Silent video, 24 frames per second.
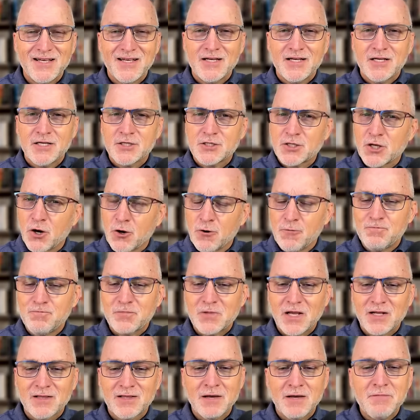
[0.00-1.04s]
So
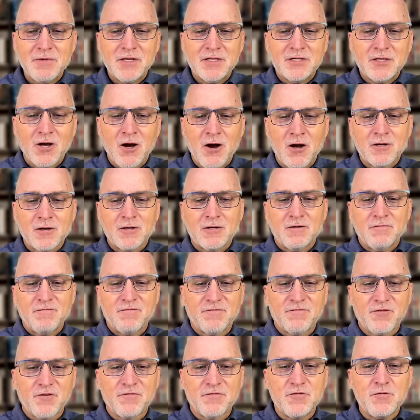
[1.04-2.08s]
let me talk
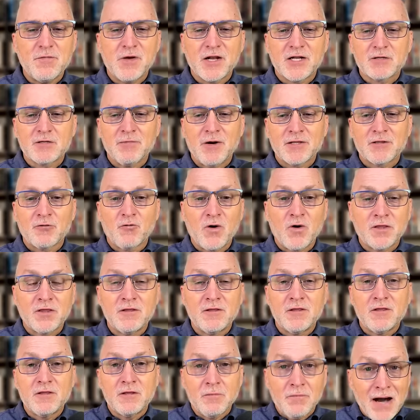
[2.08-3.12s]
for a few minutes about what
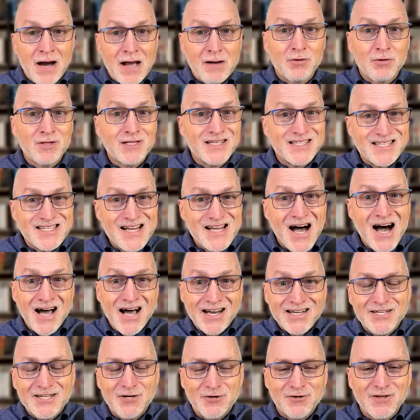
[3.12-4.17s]
the Bible is
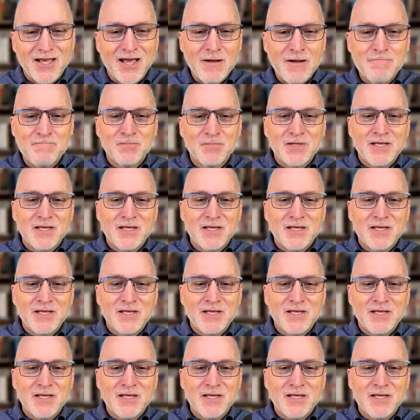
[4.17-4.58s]
not, okay?